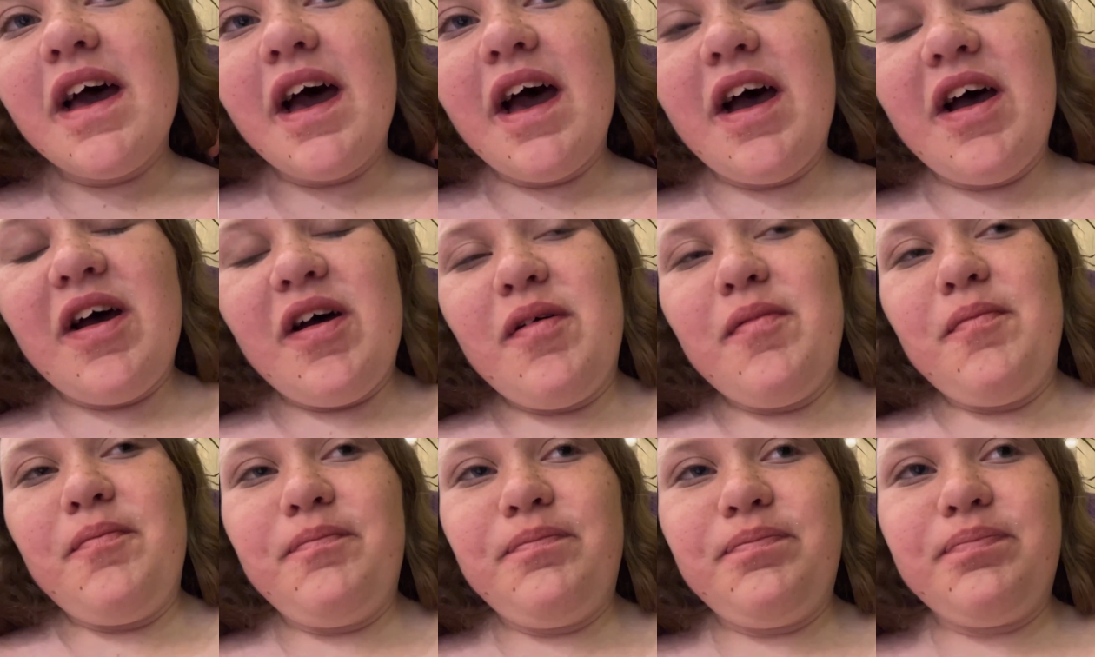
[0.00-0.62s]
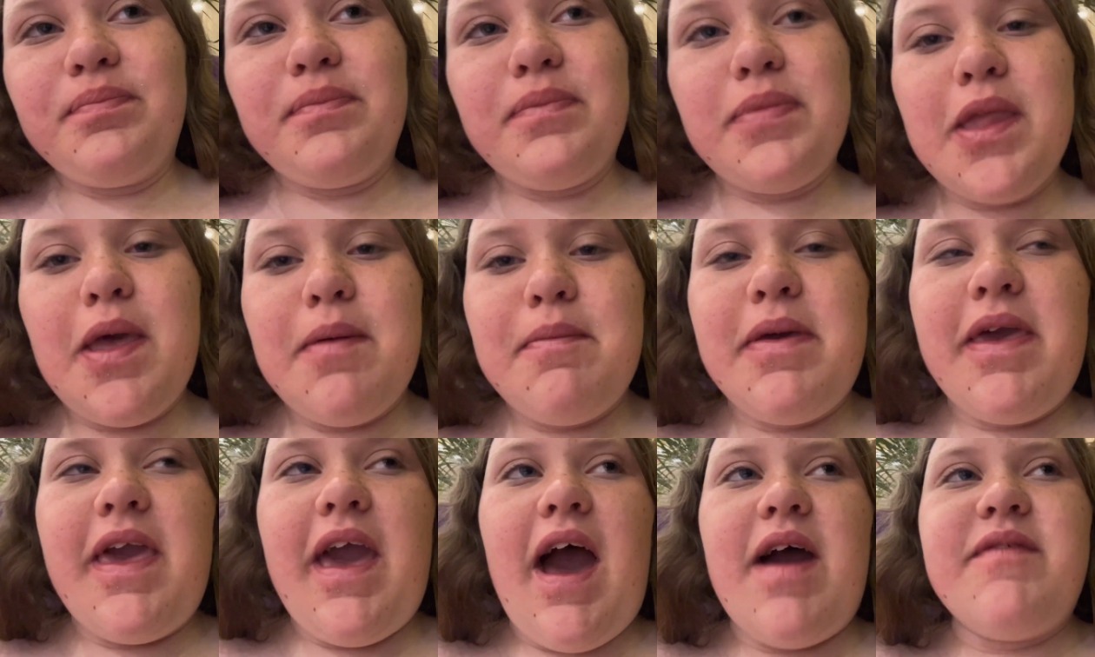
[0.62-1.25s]
Um,
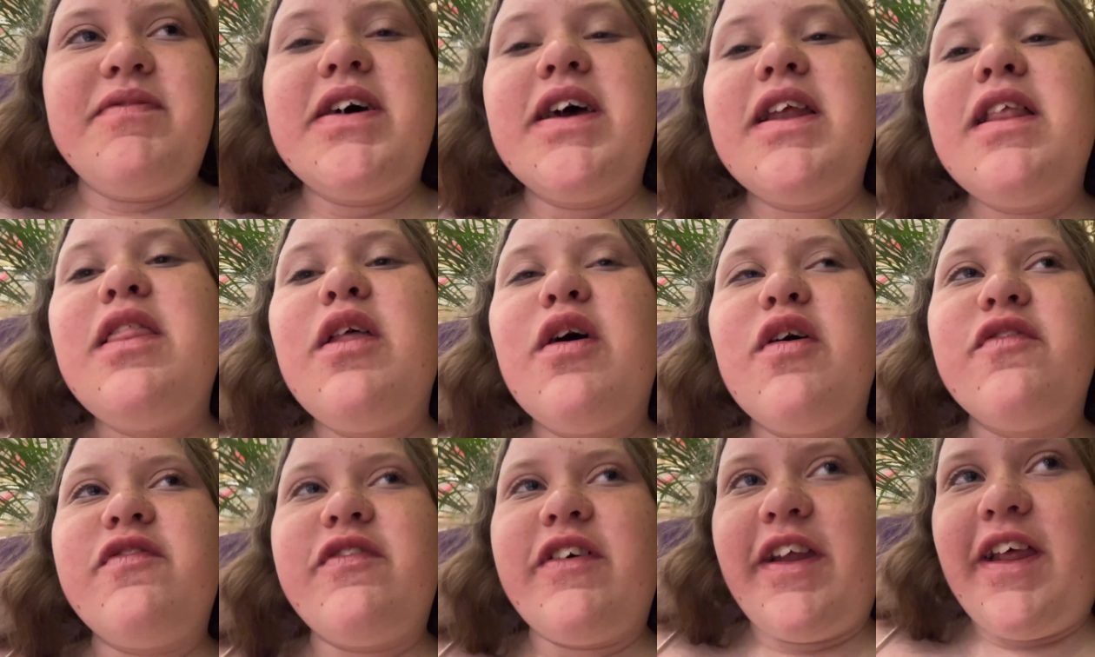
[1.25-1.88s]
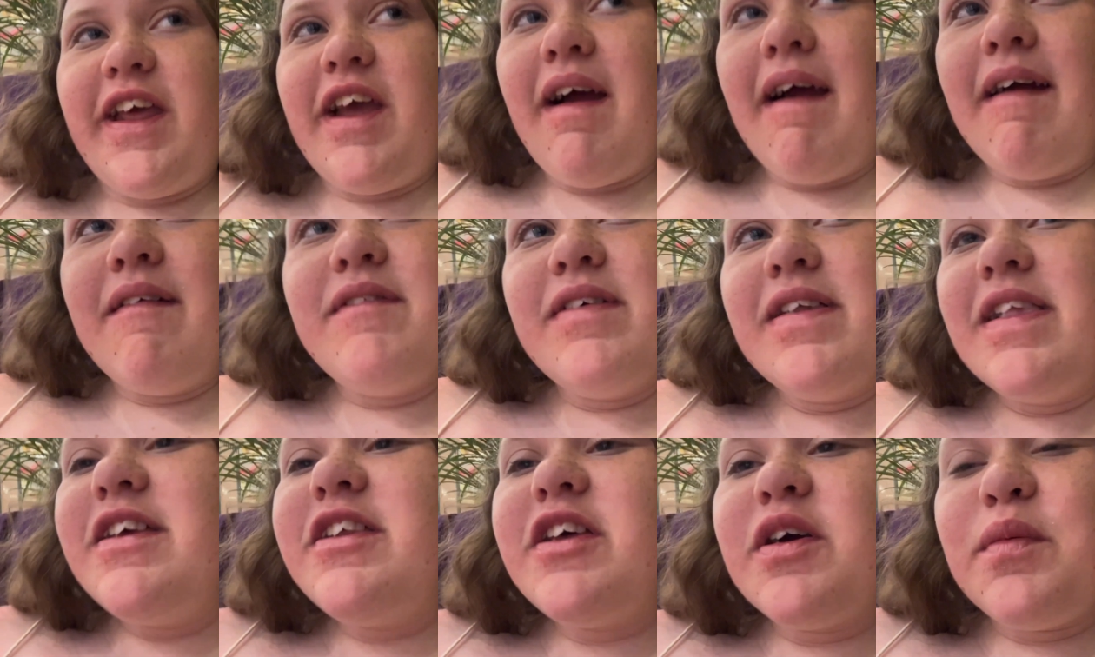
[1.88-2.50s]
but yeah, I've had a lot of fun here. I
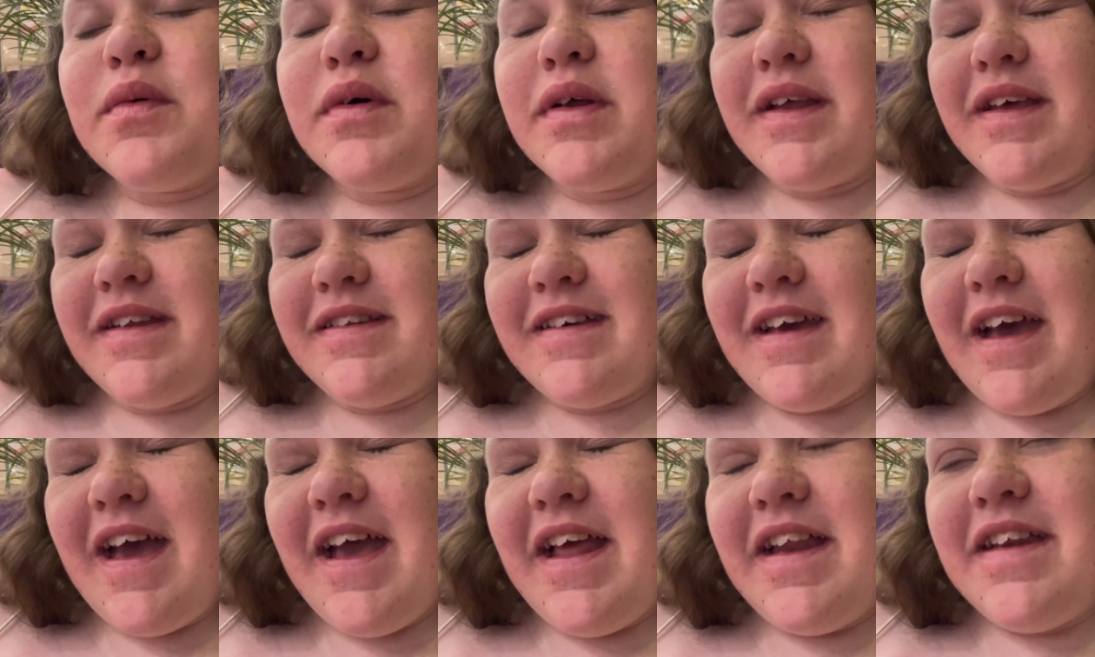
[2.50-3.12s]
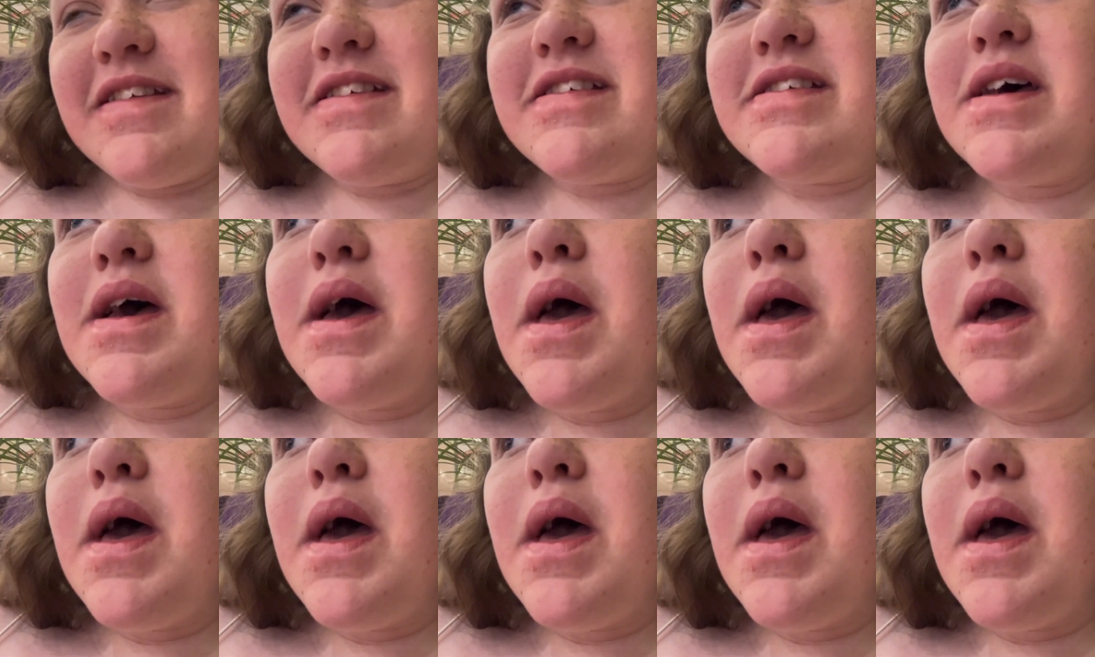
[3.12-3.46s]
really don't want it to end.